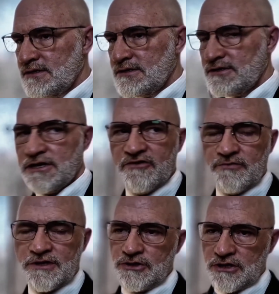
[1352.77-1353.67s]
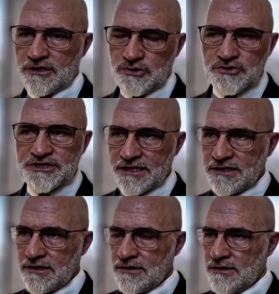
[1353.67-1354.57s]
The government that you said
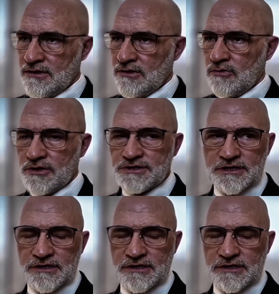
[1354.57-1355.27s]
was